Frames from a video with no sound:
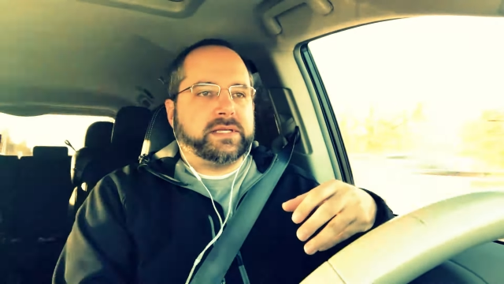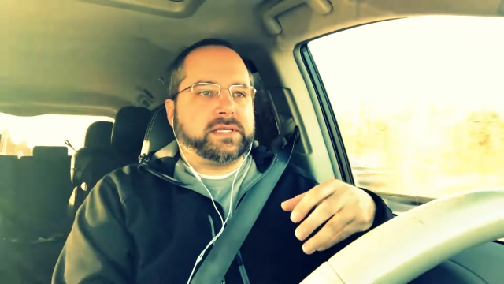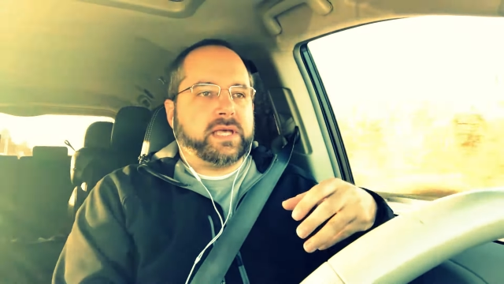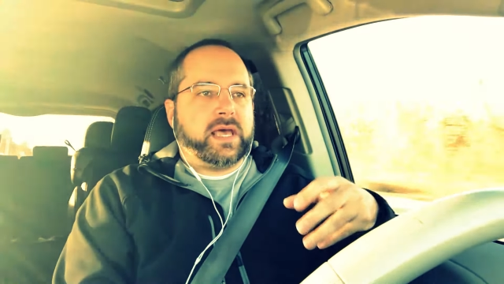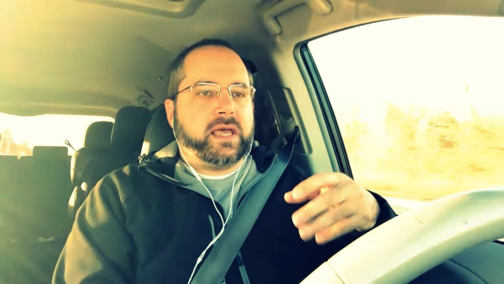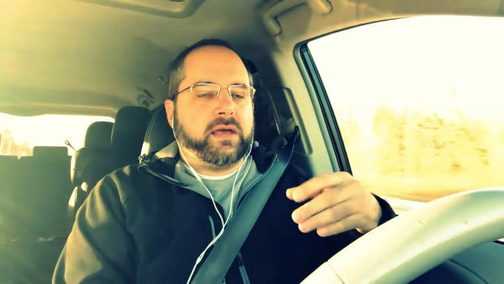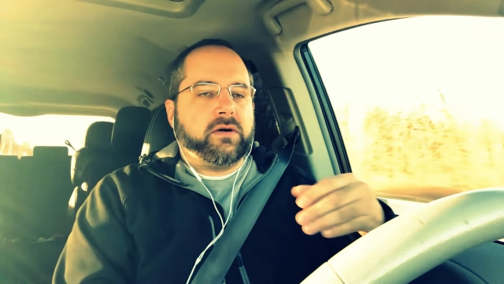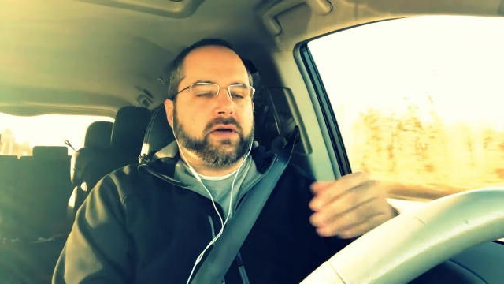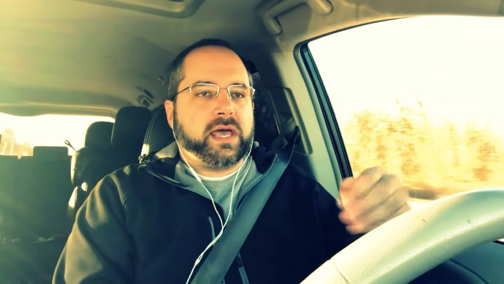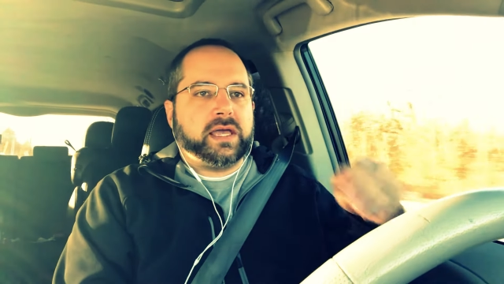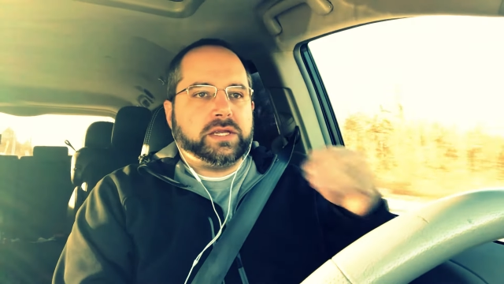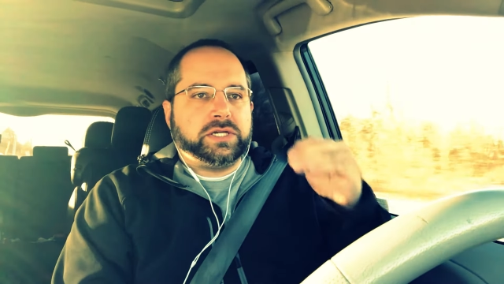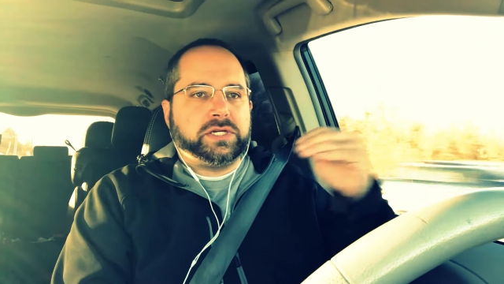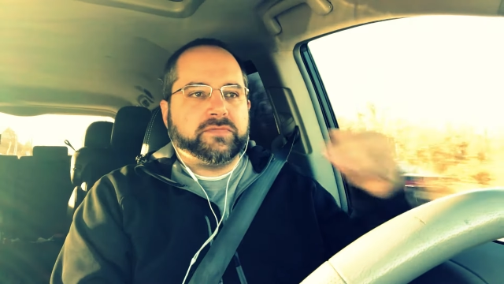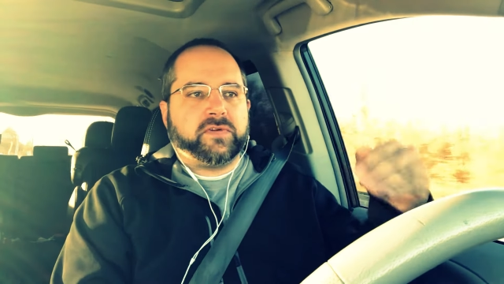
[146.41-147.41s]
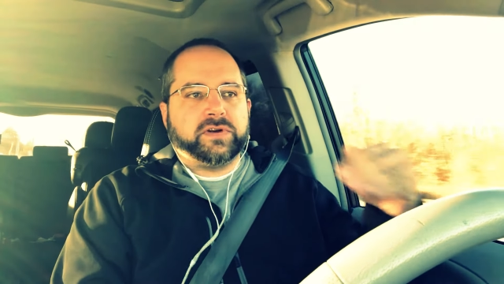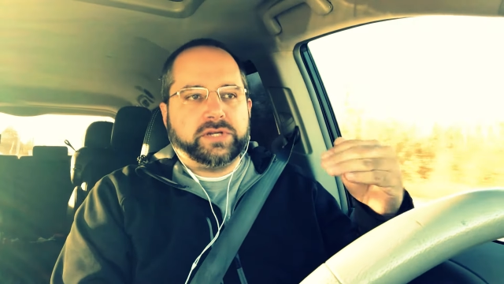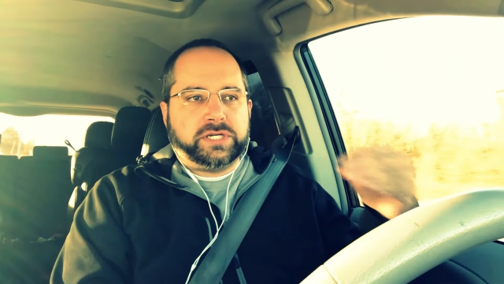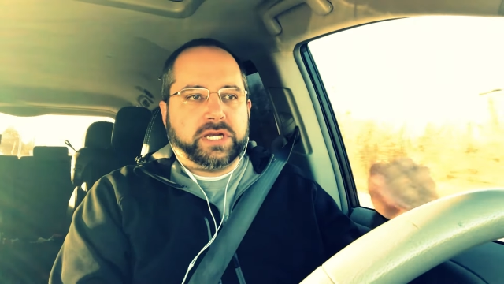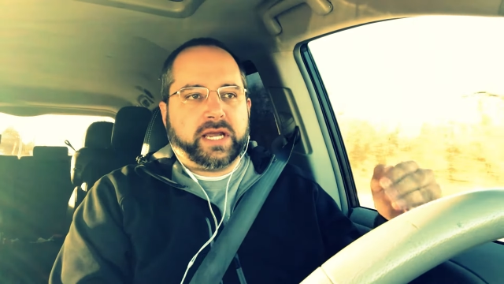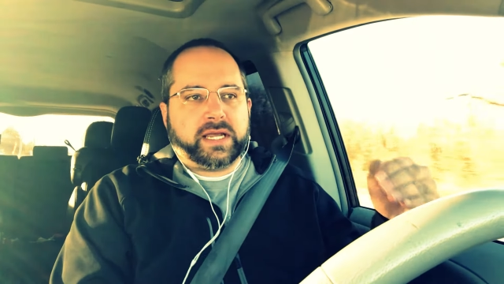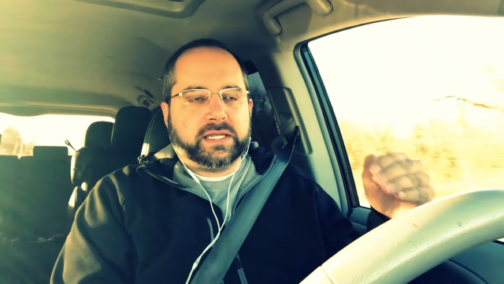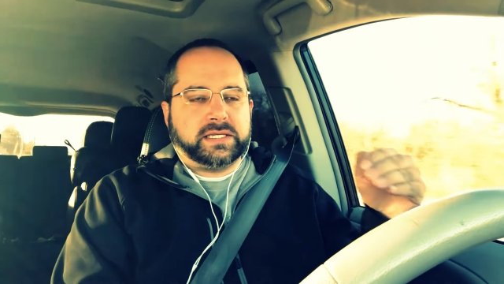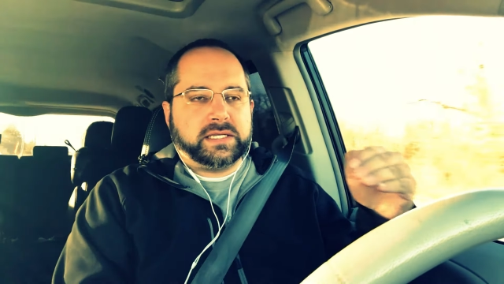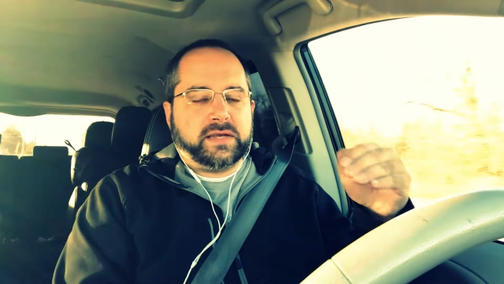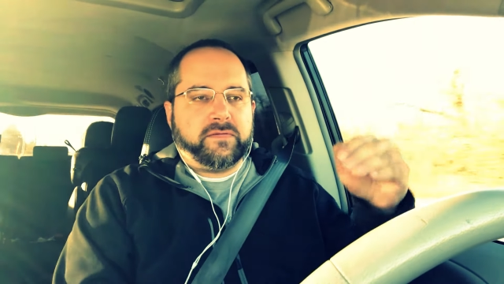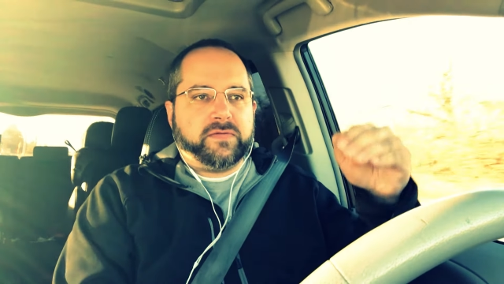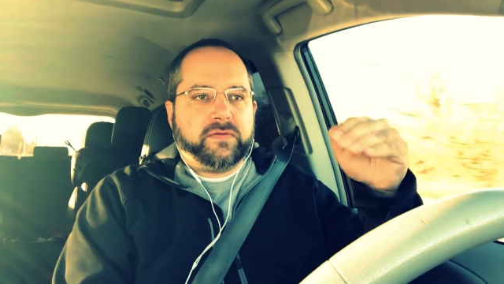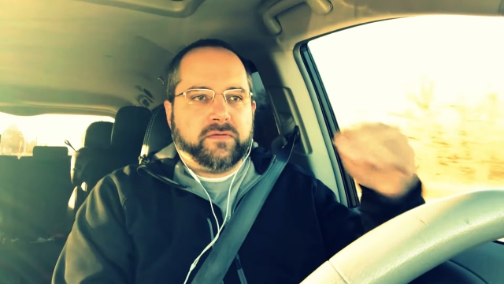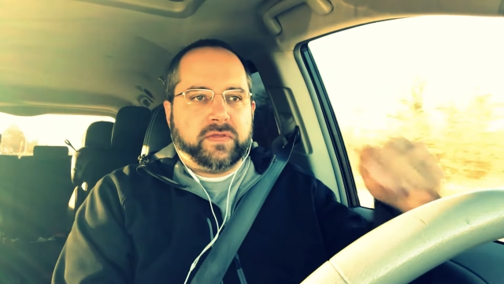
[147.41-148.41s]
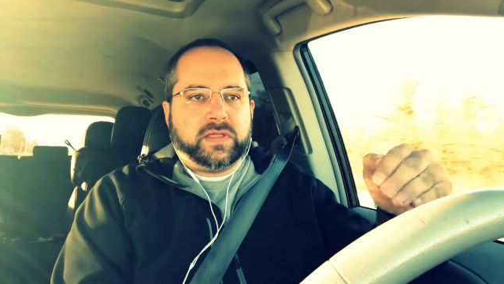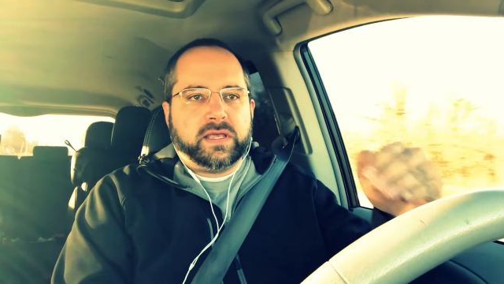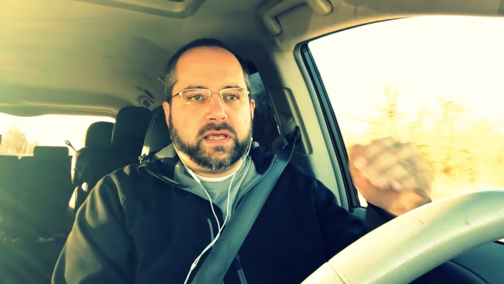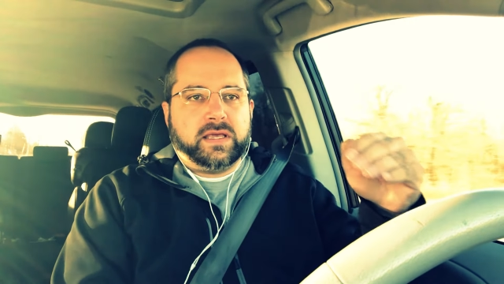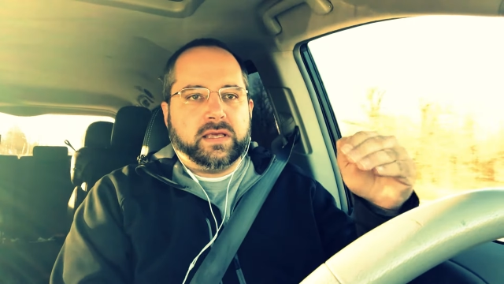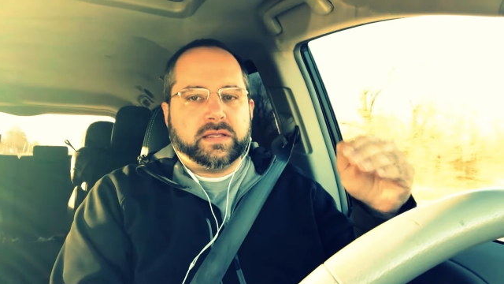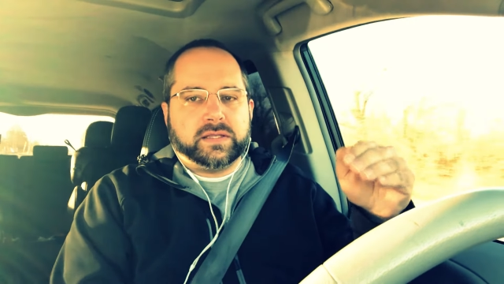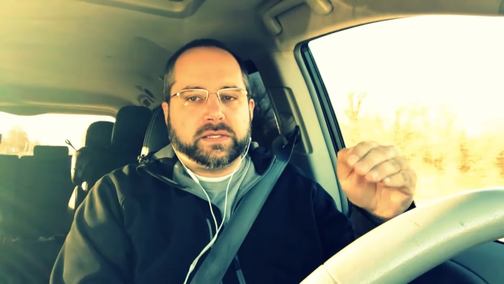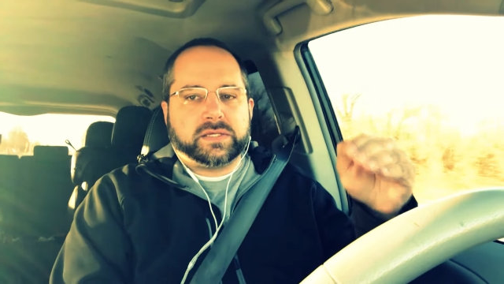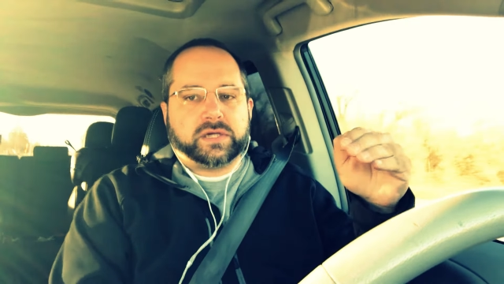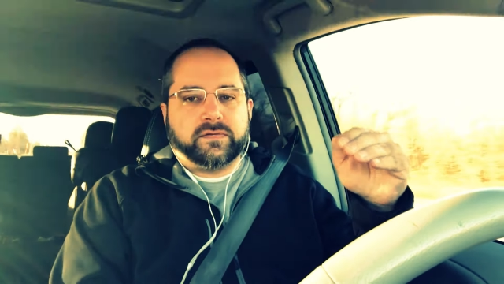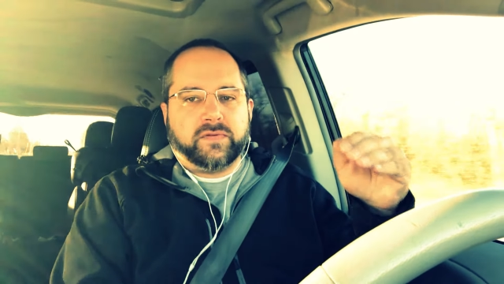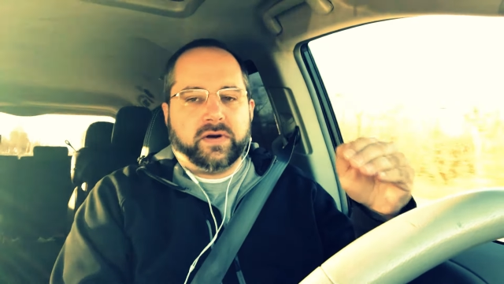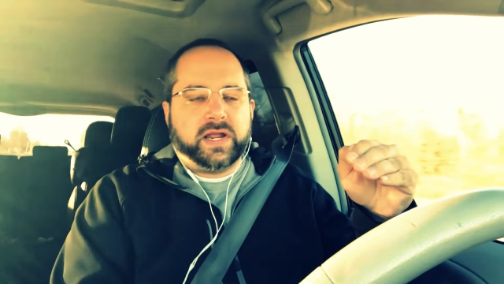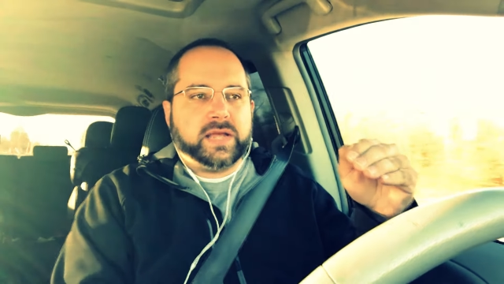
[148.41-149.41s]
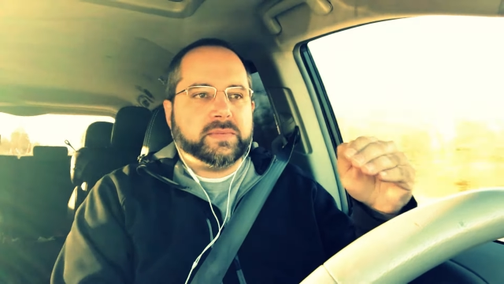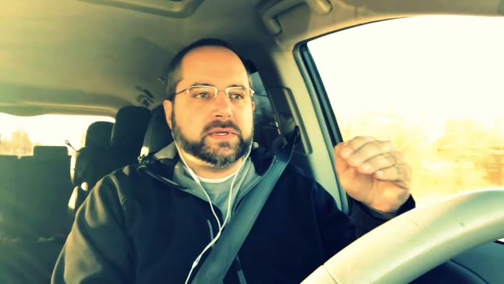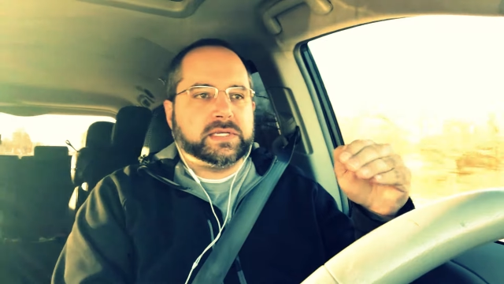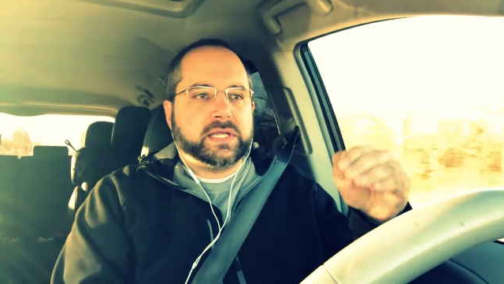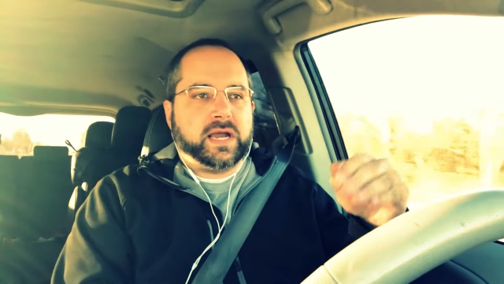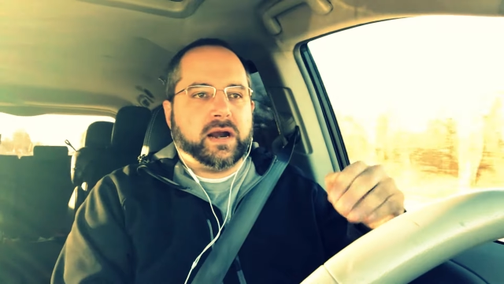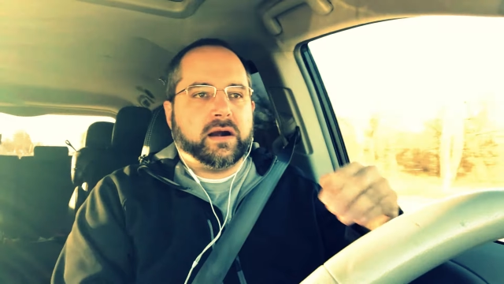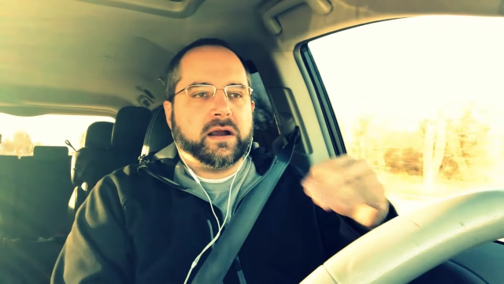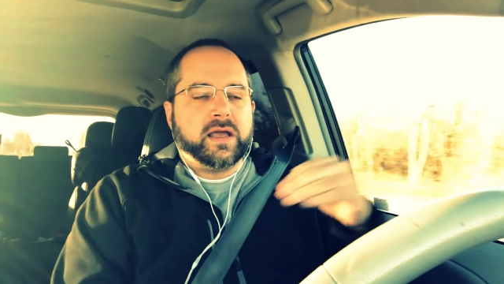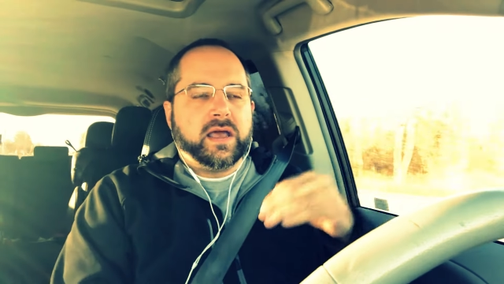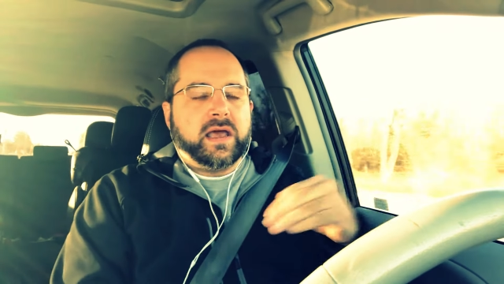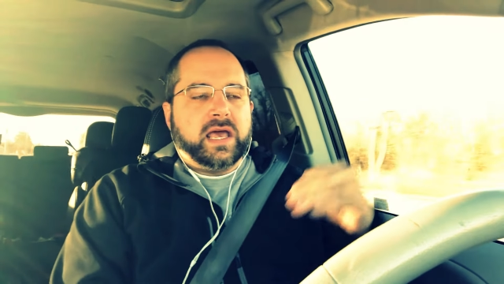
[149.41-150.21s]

say, okay, first check and see if the server name is there.